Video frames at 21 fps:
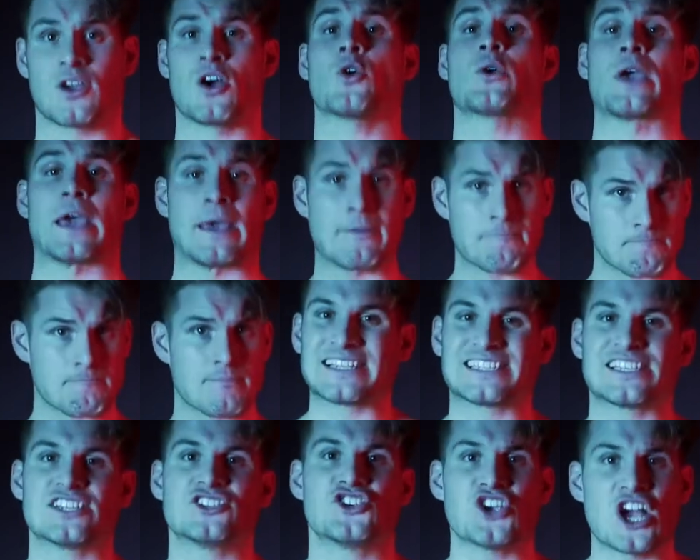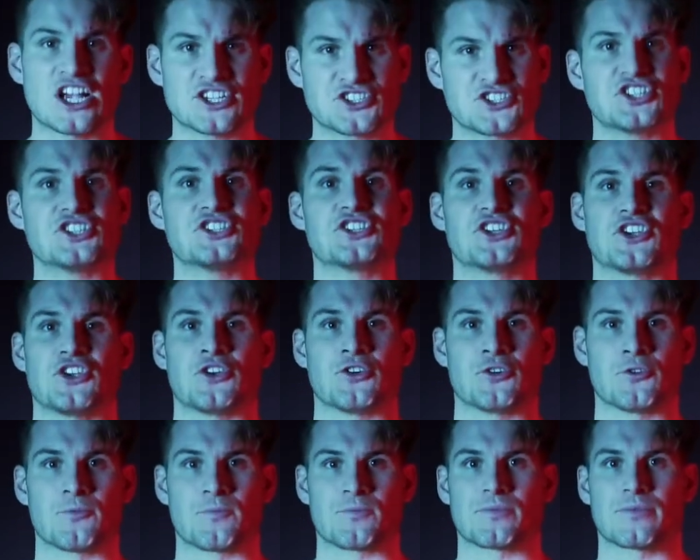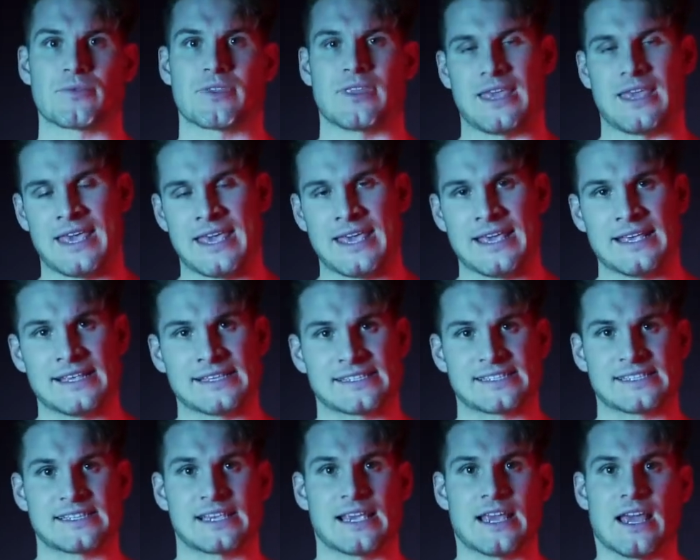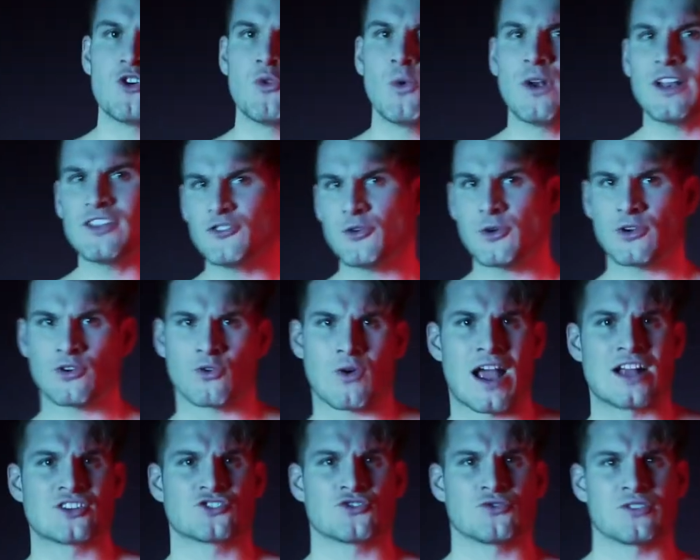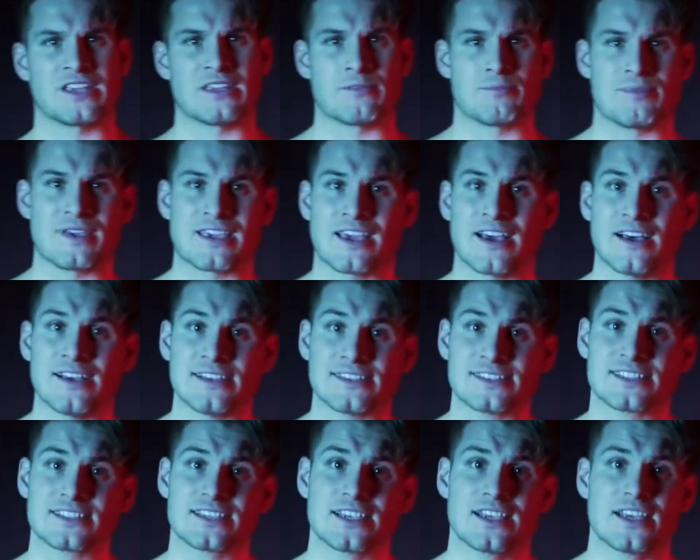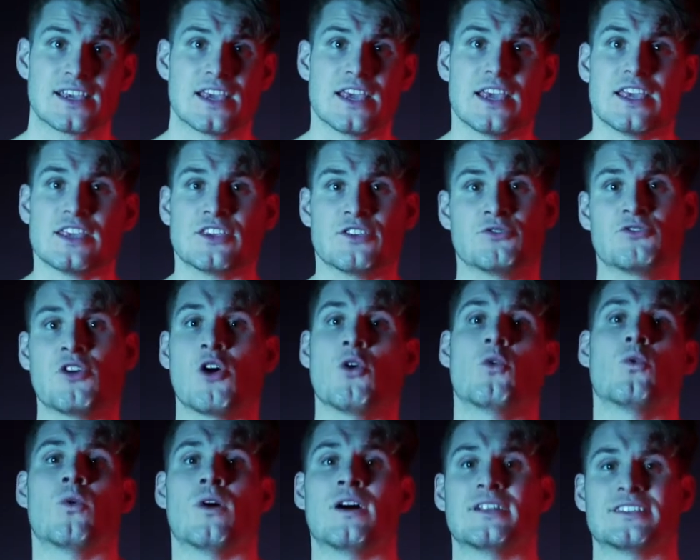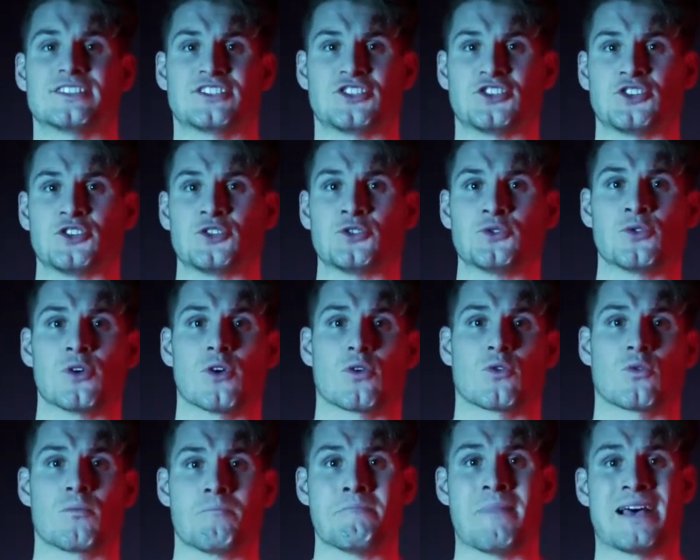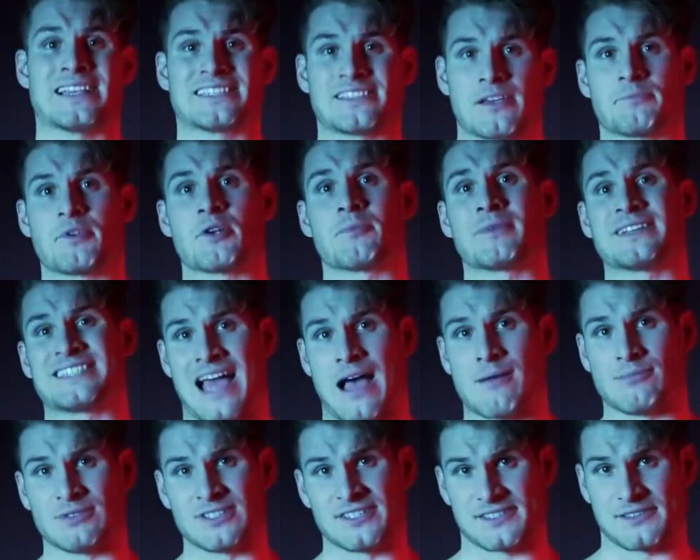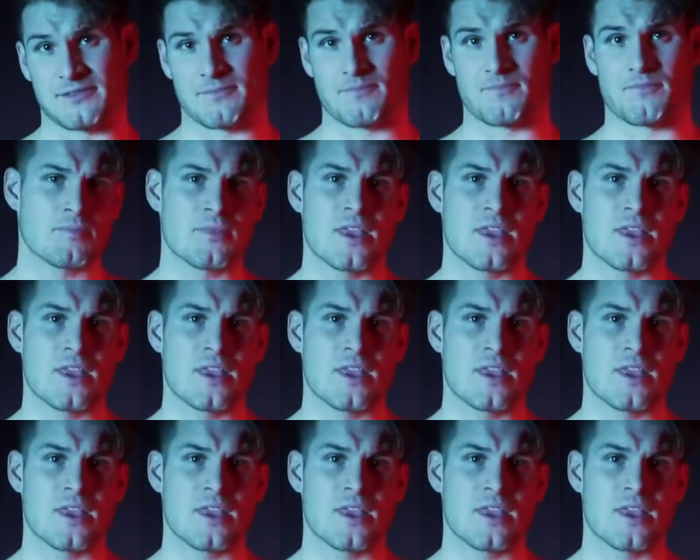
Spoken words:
Okay, my suggestion to you is you want to do it gradually because you don't want to mess up your metabolism.